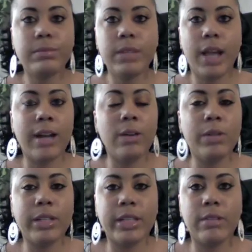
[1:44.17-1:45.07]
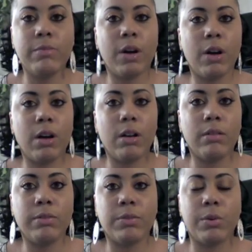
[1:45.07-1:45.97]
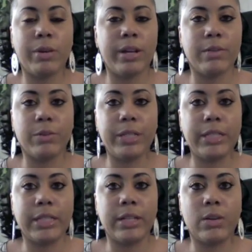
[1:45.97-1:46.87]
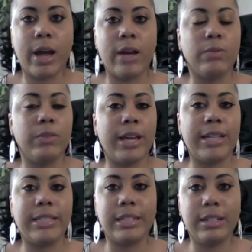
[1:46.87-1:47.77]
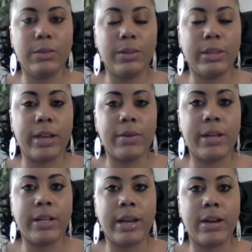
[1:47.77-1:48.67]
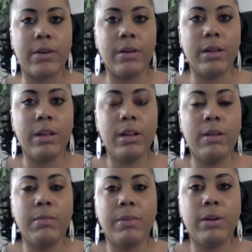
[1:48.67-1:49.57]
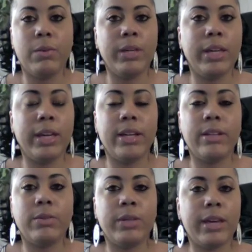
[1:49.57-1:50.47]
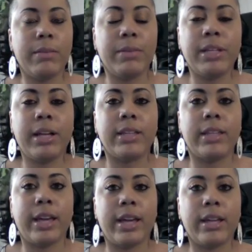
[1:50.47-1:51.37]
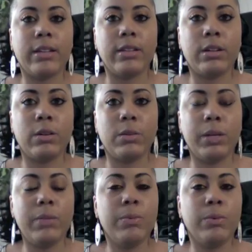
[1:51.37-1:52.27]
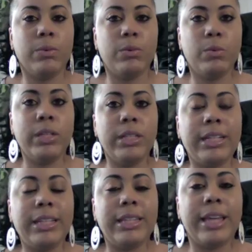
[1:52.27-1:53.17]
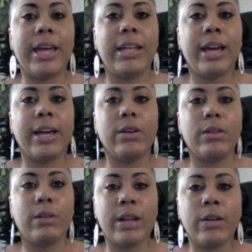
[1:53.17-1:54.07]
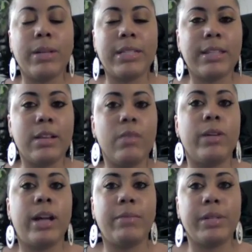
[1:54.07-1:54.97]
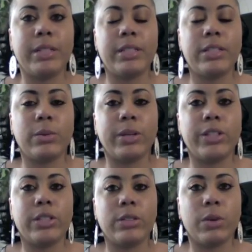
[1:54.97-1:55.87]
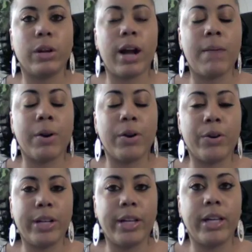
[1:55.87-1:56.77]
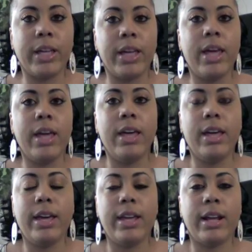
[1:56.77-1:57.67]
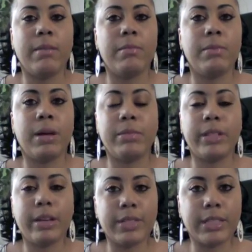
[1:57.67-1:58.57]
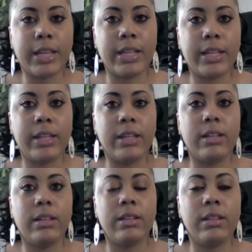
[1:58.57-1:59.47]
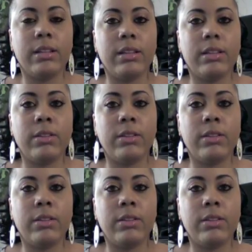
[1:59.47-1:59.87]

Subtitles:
I don't want to get involved for whatever reason, or I don't feel like dealing with that right now. But we can't be like that. People, we need that. Like, I know myself, when I've been in situations where I'm hurting and I'm devastated, you